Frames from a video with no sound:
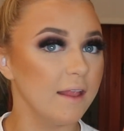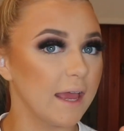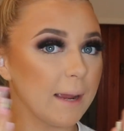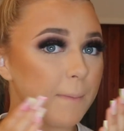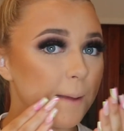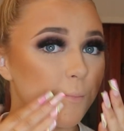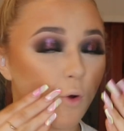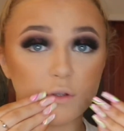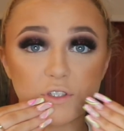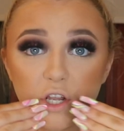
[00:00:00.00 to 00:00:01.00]
Like, my
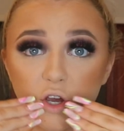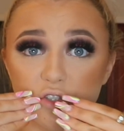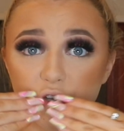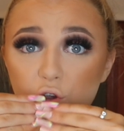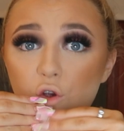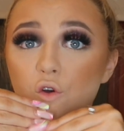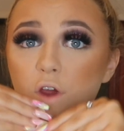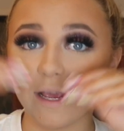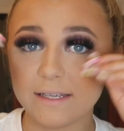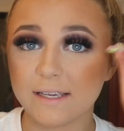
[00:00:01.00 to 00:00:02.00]
bronzer looks
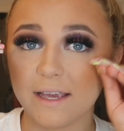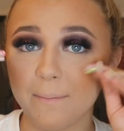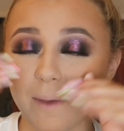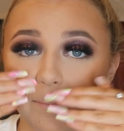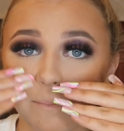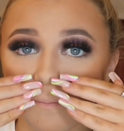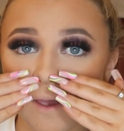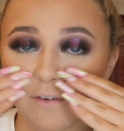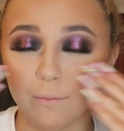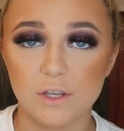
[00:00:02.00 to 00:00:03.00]
crazy and
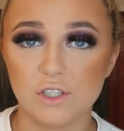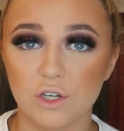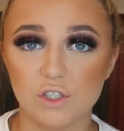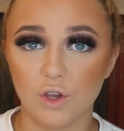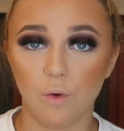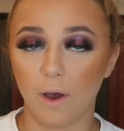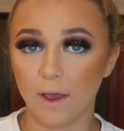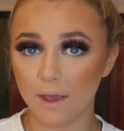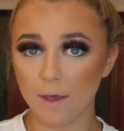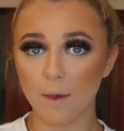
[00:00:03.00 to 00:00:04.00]
my foundation looks so
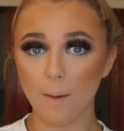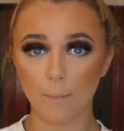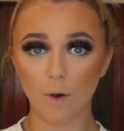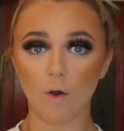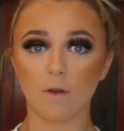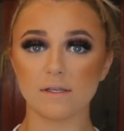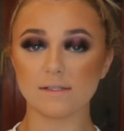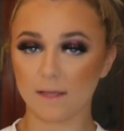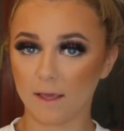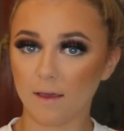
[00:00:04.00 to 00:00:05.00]
white, but
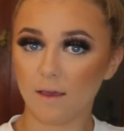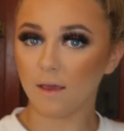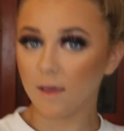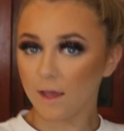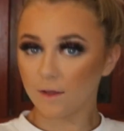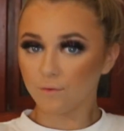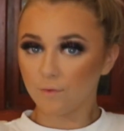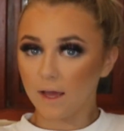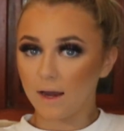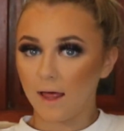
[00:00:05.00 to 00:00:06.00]
honestly in
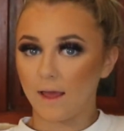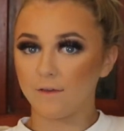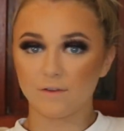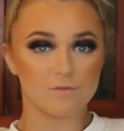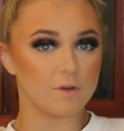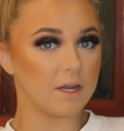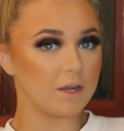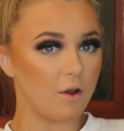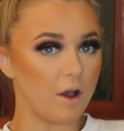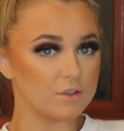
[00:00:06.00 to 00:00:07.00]
real life it's really
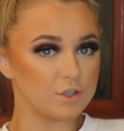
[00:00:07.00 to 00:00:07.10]
not.